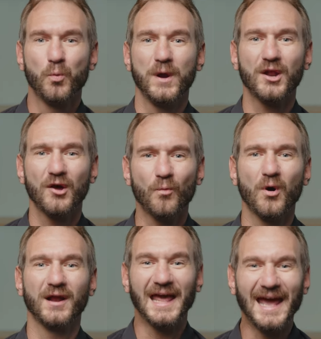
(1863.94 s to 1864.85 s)
We don't
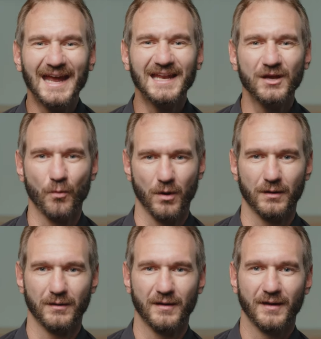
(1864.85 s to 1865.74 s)
want
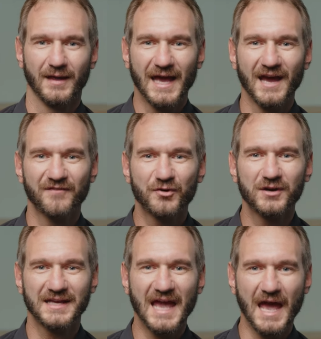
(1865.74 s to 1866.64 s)
anyone
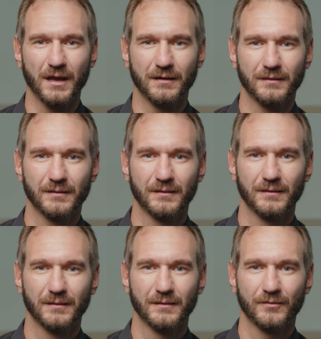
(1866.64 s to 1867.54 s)
ever again,
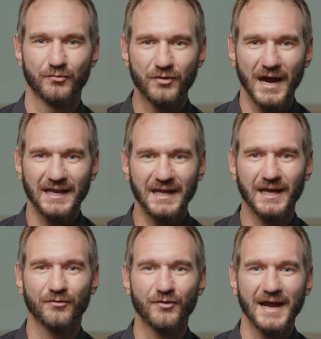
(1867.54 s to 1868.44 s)
right
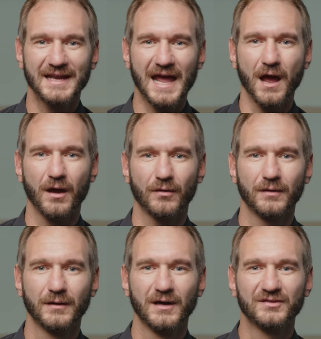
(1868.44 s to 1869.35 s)
here, right now,
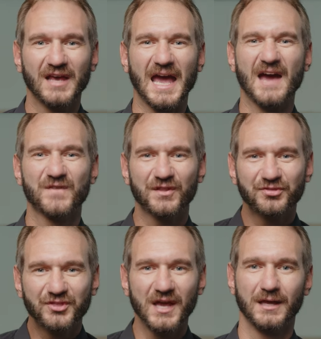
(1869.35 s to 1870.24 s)
to ever
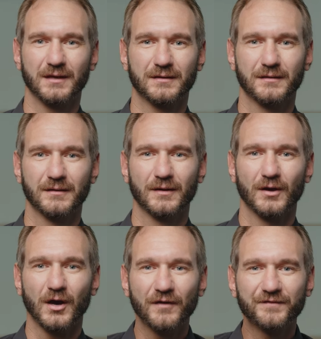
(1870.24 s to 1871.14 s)
think
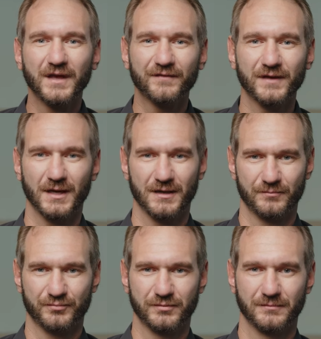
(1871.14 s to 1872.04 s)
of giving
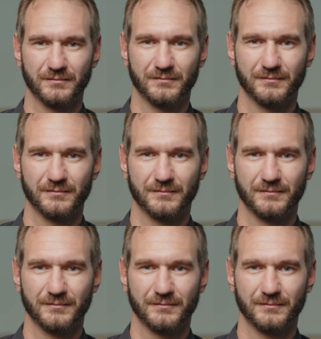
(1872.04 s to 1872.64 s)
up. Mm-hmm.